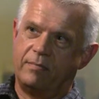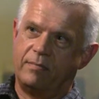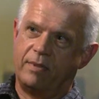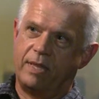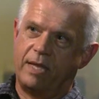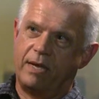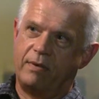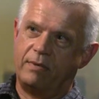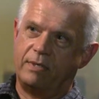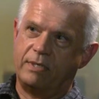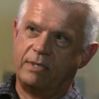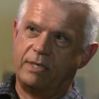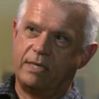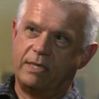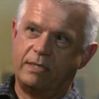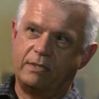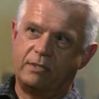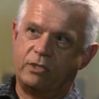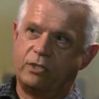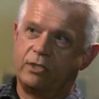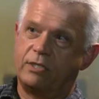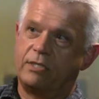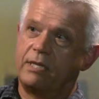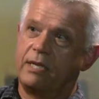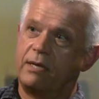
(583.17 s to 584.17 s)

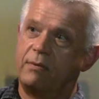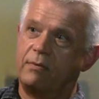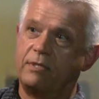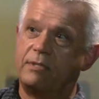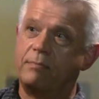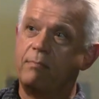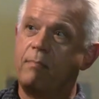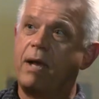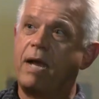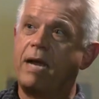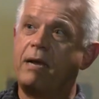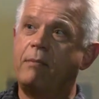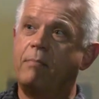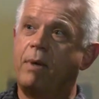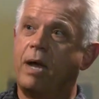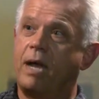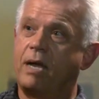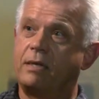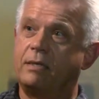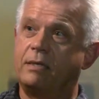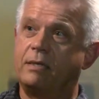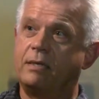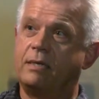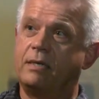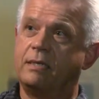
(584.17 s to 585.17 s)
It was
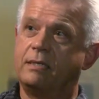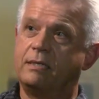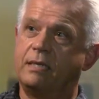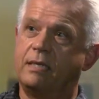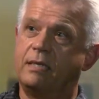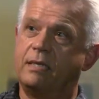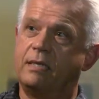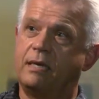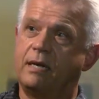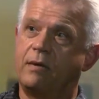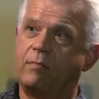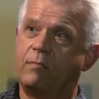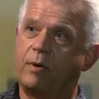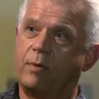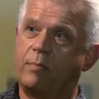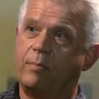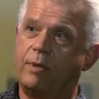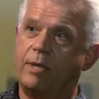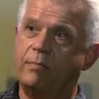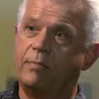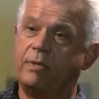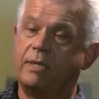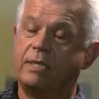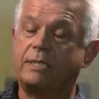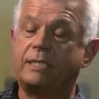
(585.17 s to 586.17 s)
mind-boggling to see the number of
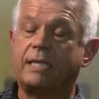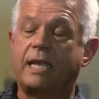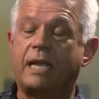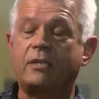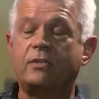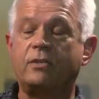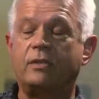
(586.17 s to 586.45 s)
people. It